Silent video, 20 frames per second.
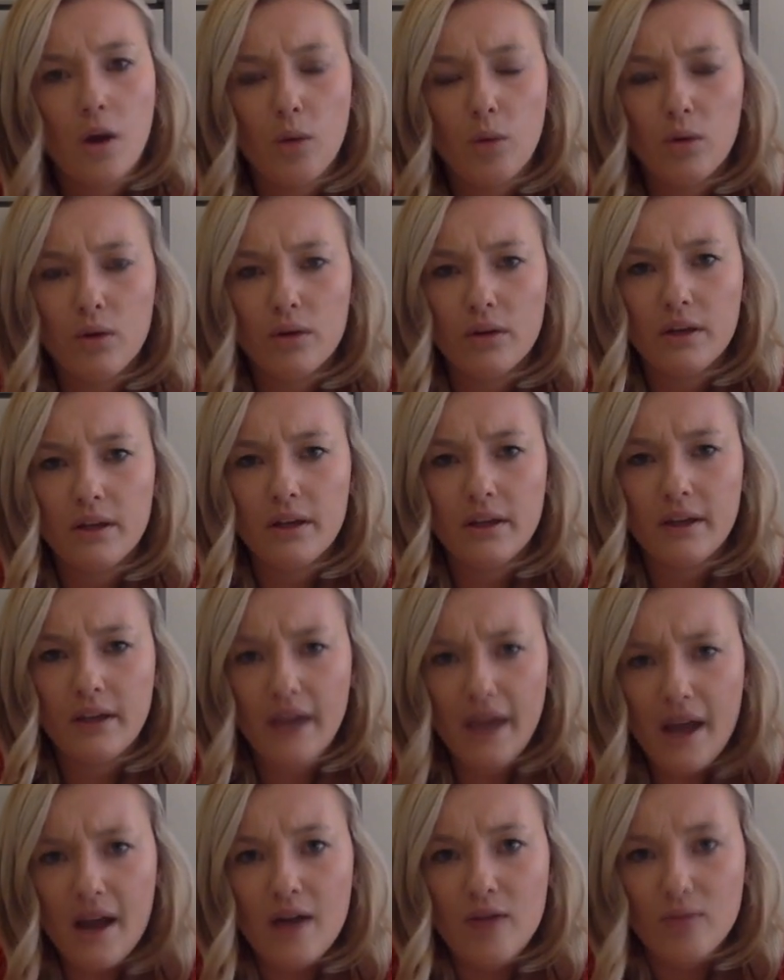Well,
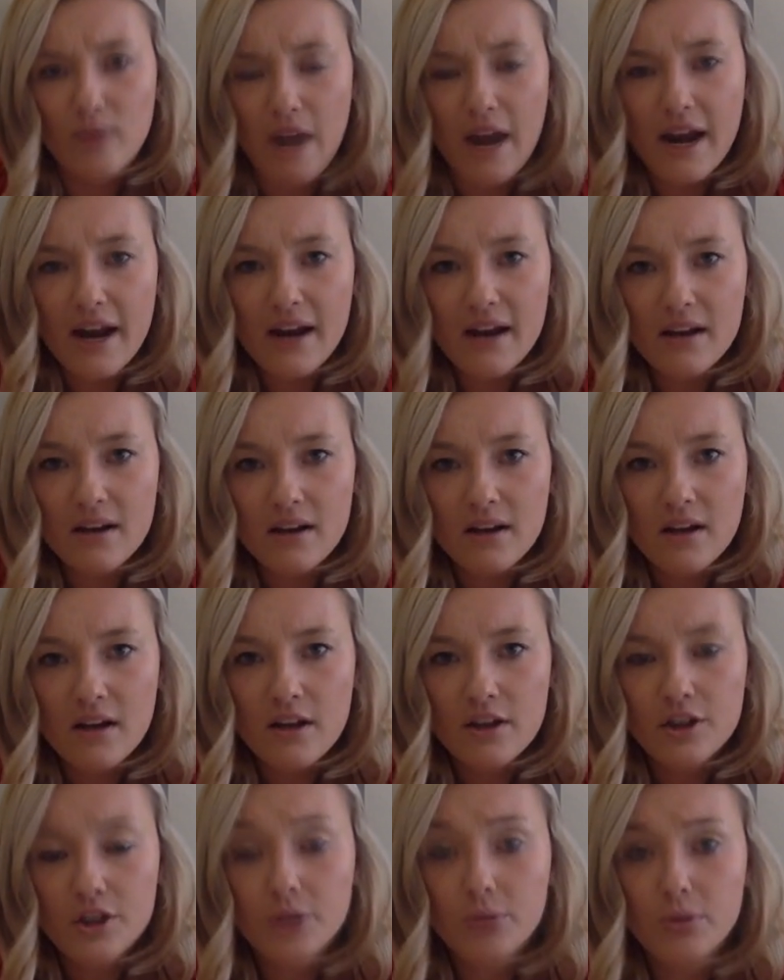yeah, right?
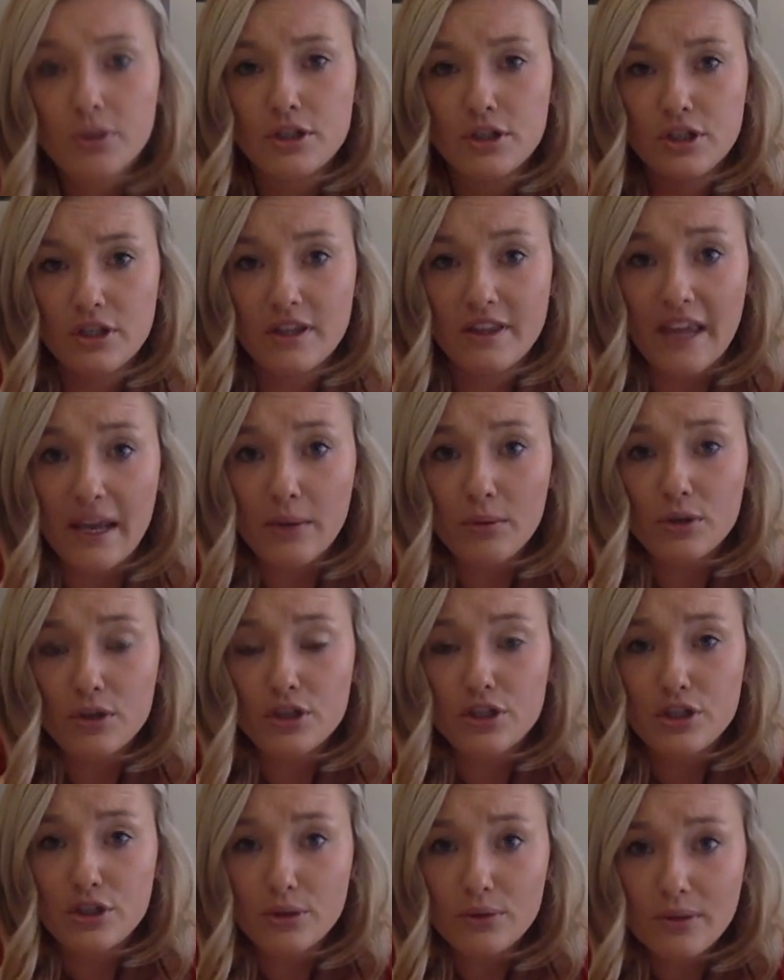They were
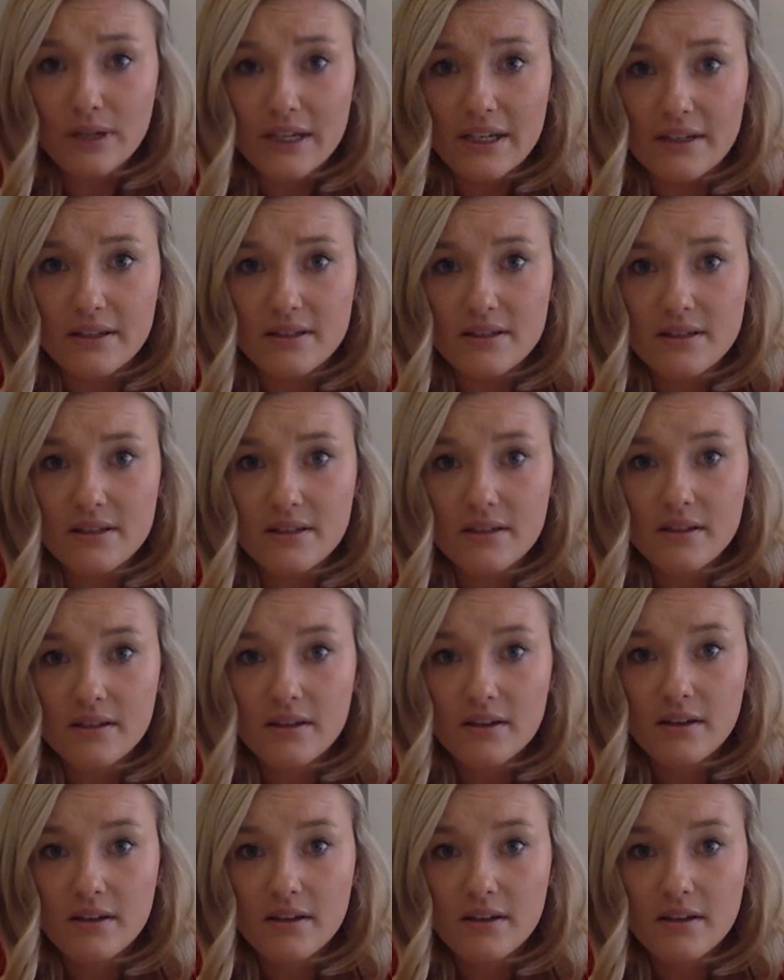students.